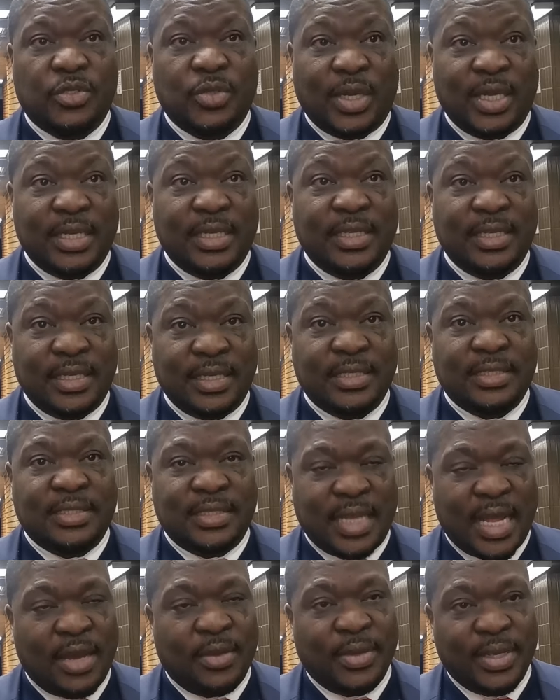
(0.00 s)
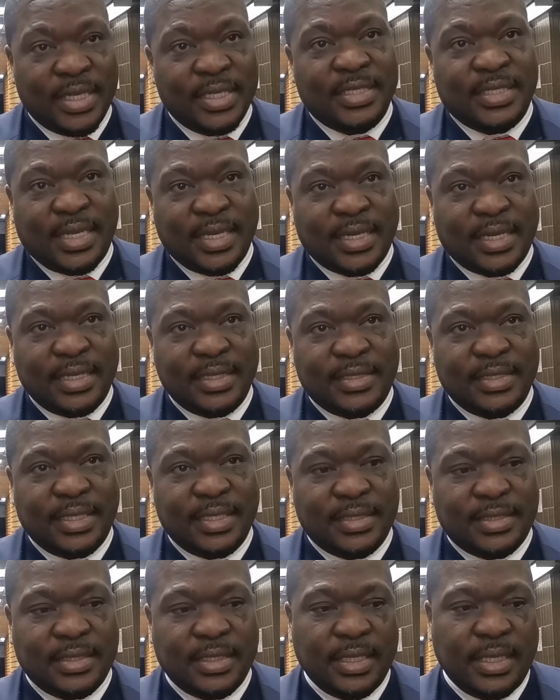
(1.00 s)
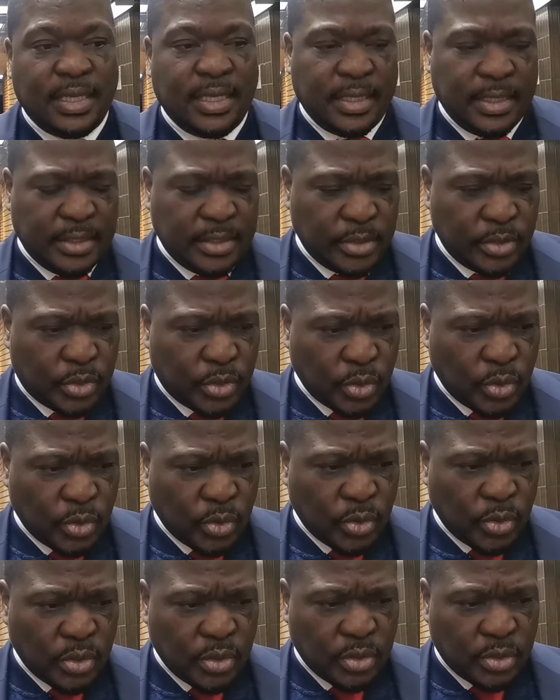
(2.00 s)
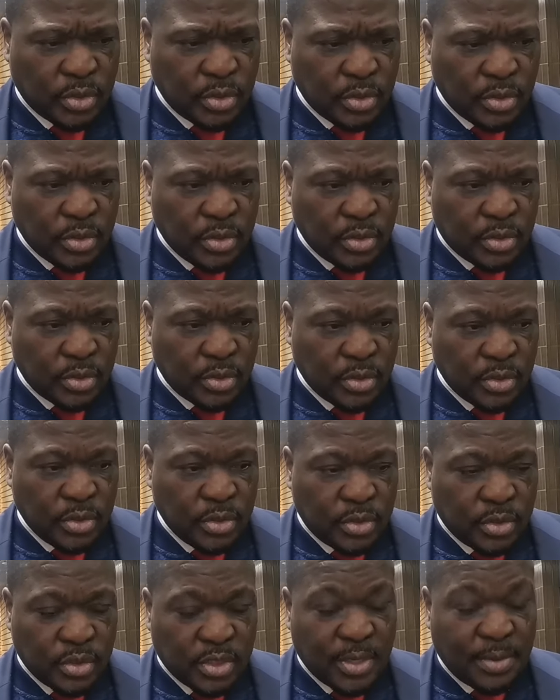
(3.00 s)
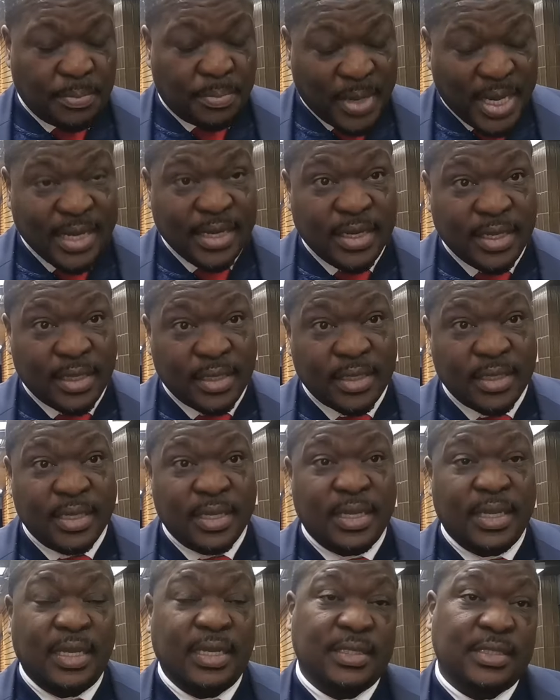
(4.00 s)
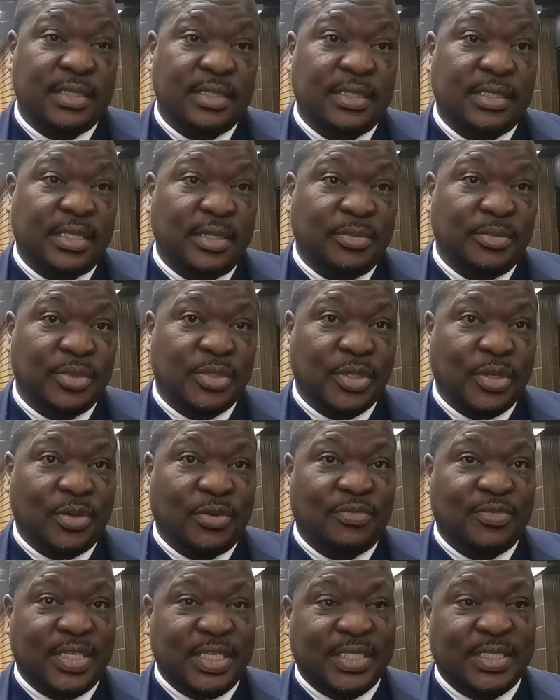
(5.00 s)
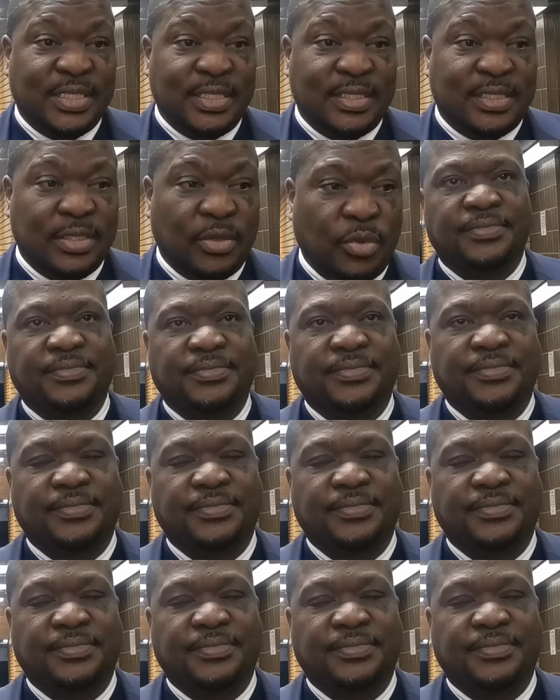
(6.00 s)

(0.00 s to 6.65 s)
actually is now integrated into the planning systems of the city.